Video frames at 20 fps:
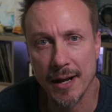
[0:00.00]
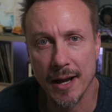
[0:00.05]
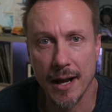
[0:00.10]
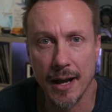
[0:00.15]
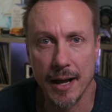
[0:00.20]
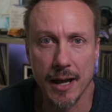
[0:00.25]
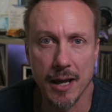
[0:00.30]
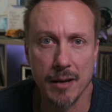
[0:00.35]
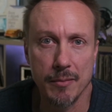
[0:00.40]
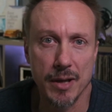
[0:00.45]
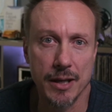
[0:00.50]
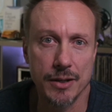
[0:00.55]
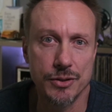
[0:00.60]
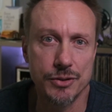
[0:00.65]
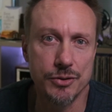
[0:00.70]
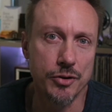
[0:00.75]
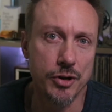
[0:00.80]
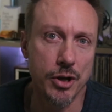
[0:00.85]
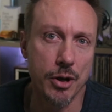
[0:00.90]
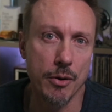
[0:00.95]
I am a
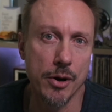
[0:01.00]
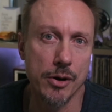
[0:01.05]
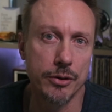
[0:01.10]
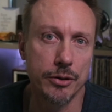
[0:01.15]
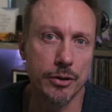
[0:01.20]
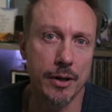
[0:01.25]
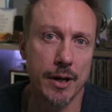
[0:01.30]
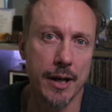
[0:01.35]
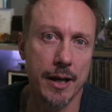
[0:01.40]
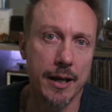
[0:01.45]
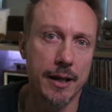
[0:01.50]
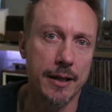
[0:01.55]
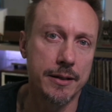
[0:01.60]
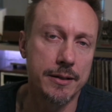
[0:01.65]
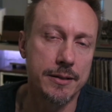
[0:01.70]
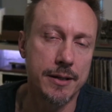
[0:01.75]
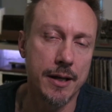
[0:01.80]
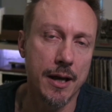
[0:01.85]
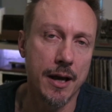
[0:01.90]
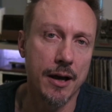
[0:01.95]
studio owner
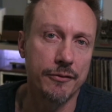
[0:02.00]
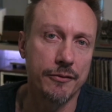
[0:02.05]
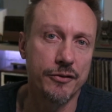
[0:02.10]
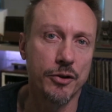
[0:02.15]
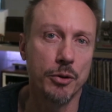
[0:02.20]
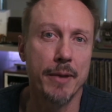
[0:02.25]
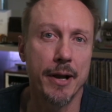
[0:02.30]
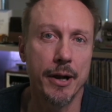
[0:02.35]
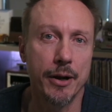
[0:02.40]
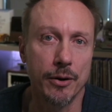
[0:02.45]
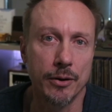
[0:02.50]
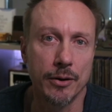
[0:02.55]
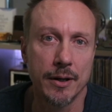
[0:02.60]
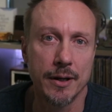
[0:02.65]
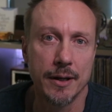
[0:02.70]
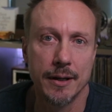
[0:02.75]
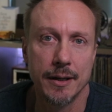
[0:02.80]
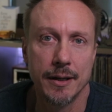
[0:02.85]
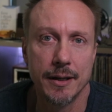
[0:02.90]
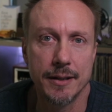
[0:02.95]
and filmmaker
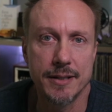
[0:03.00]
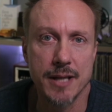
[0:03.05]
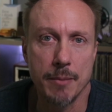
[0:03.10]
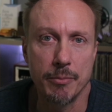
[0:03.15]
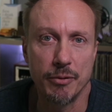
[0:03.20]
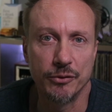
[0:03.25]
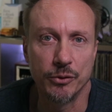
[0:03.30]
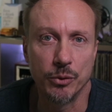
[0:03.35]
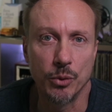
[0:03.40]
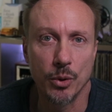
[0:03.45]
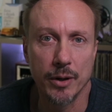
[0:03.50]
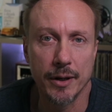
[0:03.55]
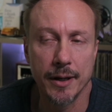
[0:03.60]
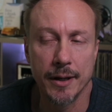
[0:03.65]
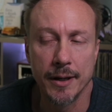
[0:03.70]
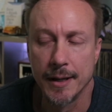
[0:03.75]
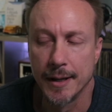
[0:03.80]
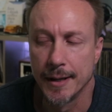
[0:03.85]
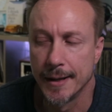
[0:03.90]
in Tampa, Florida.